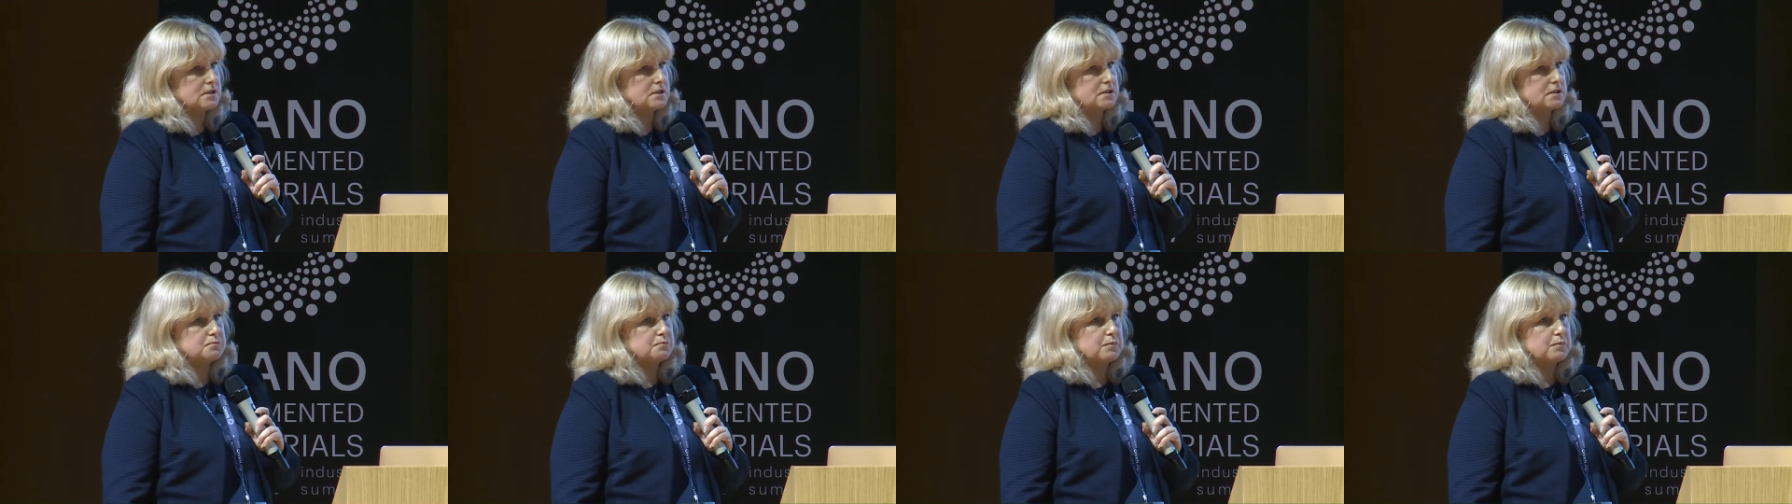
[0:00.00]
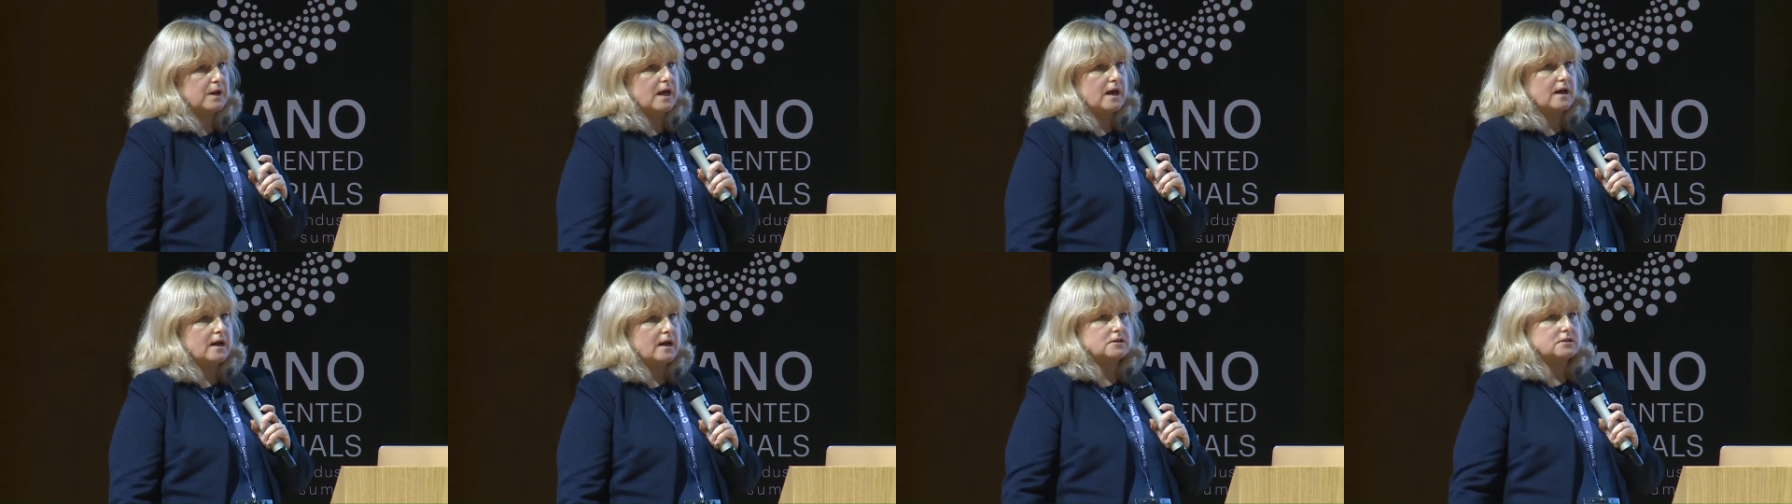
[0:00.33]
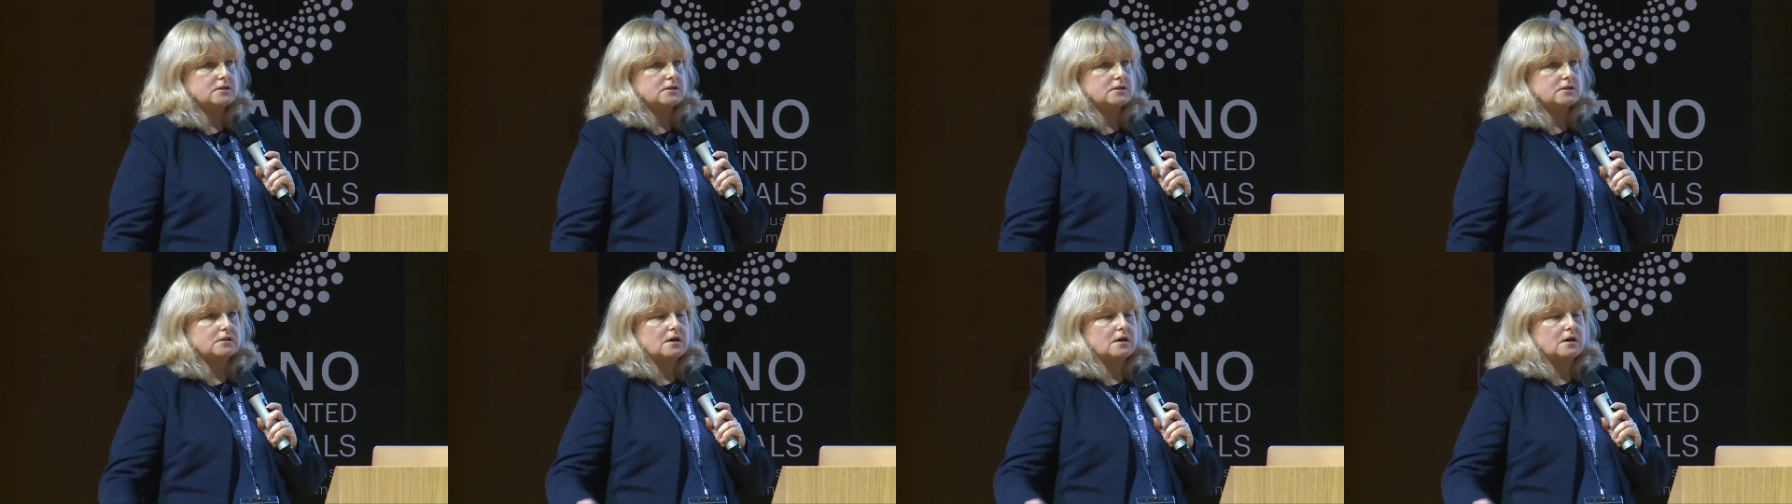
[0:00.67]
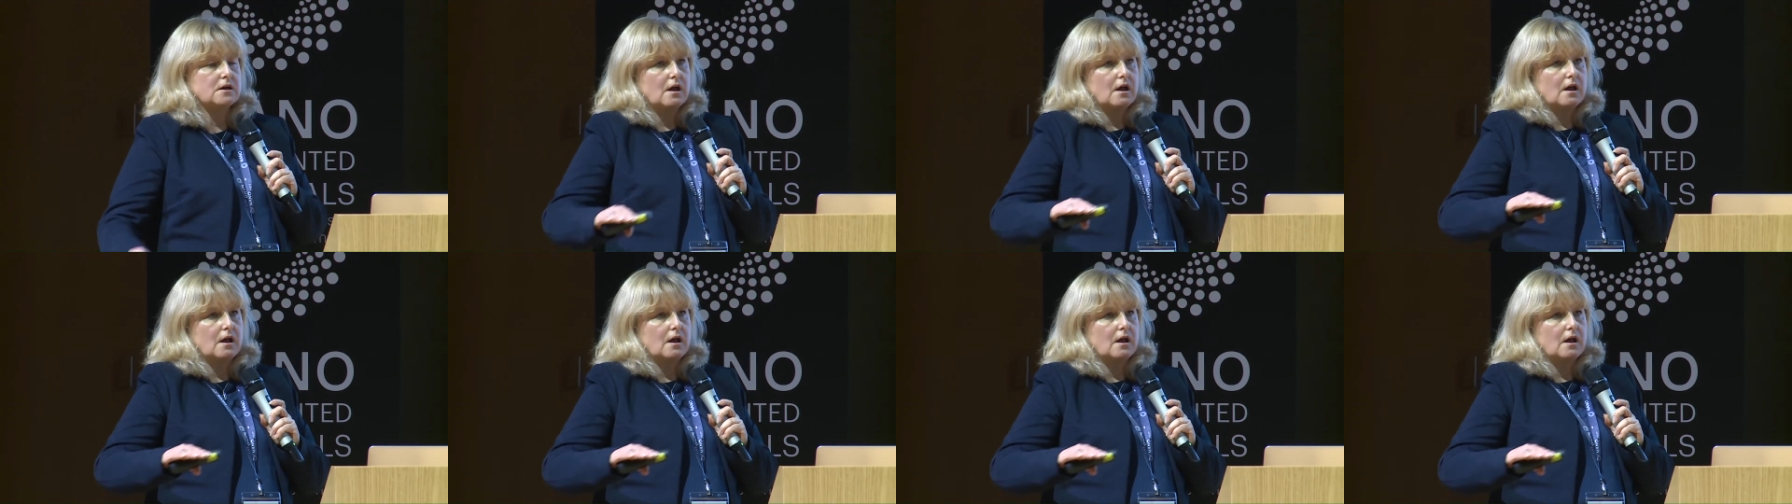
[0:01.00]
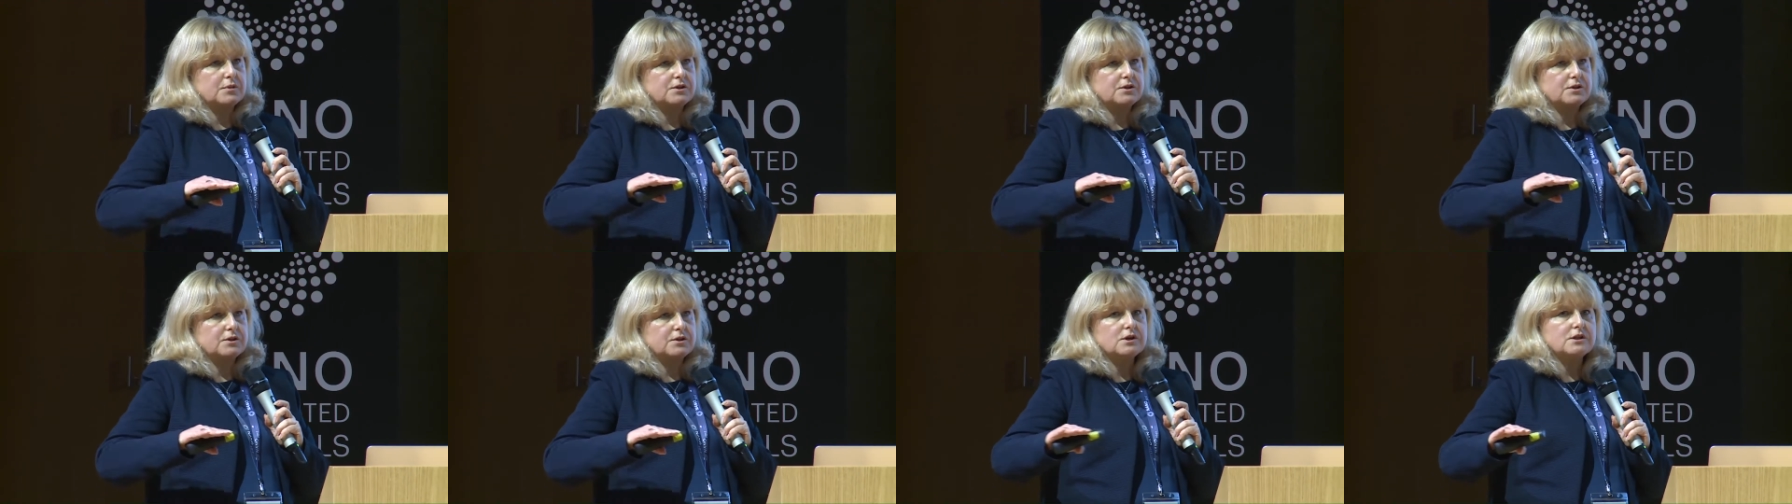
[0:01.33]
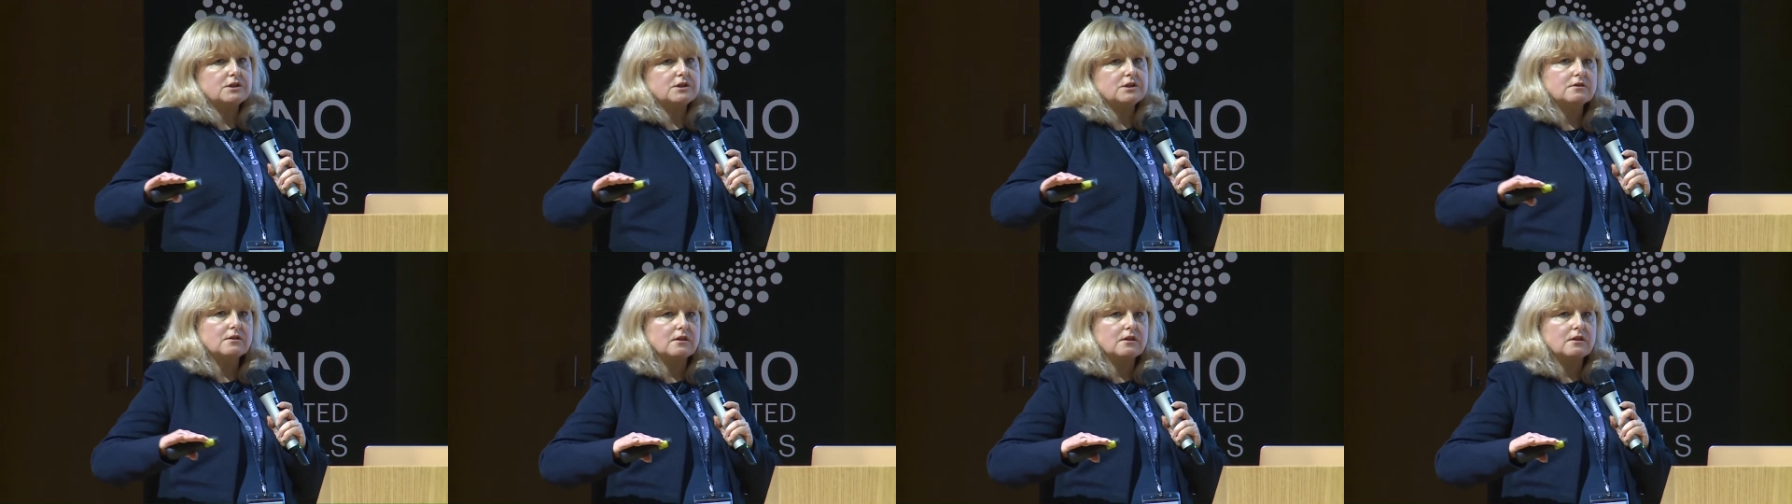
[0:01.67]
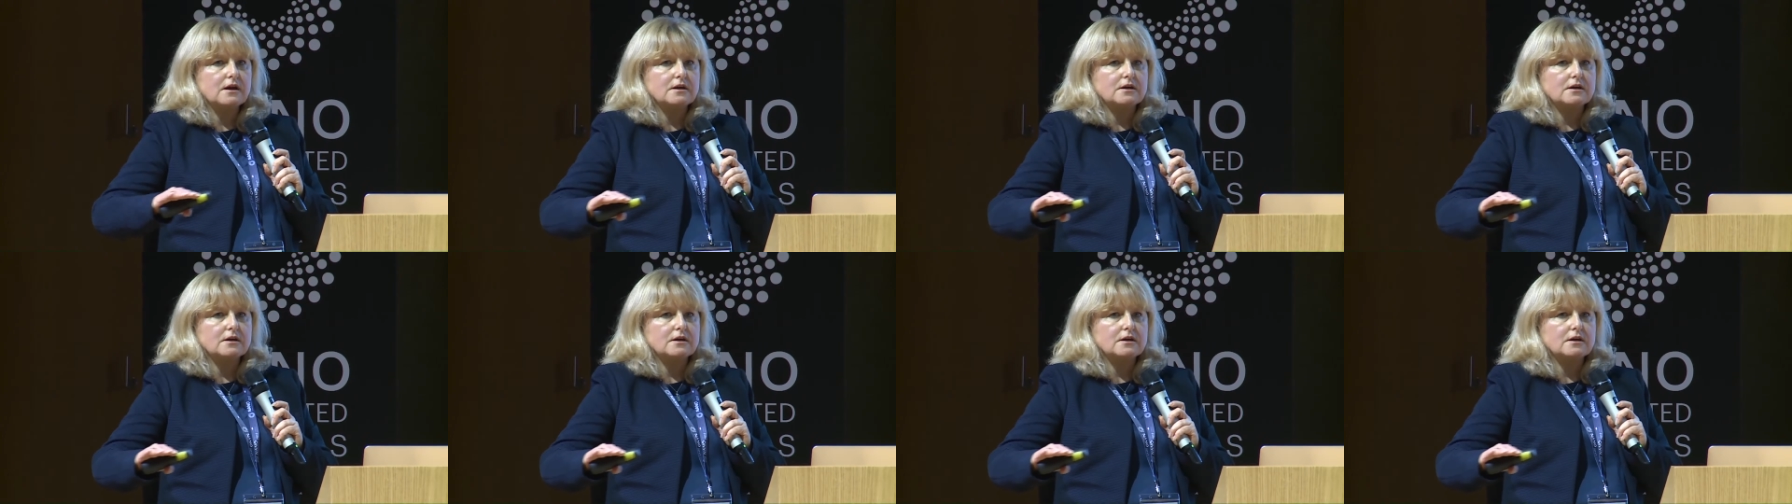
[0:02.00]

It's placed between the